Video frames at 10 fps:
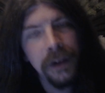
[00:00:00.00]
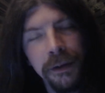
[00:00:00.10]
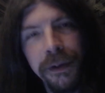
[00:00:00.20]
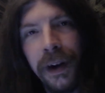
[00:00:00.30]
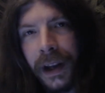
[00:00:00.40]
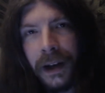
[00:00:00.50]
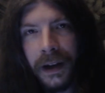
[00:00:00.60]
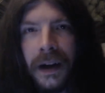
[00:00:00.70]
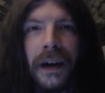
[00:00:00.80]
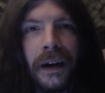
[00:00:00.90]
a
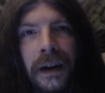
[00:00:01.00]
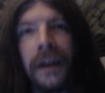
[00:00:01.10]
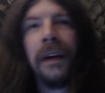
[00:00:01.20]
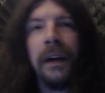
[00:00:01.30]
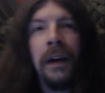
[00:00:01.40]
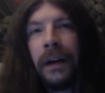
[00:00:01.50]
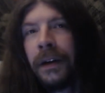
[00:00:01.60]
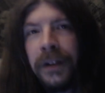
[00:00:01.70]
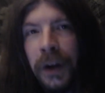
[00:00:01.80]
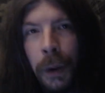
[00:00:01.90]
fucking
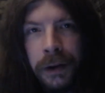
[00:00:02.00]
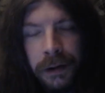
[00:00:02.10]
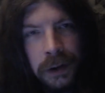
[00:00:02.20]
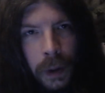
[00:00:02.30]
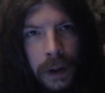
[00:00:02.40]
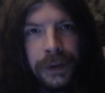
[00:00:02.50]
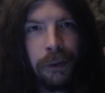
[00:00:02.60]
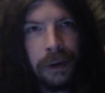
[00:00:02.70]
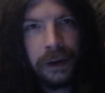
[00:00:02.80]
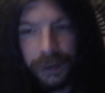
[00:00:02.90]
212
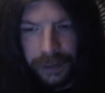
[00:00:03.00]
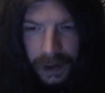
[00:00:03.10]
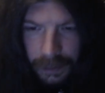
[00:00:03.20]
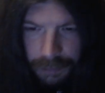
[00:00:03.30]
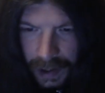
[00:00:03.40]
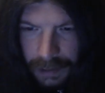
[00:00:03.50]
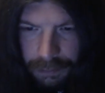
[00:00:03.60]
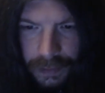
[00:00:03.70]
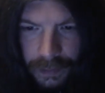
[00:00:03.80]
degrees fucking pipe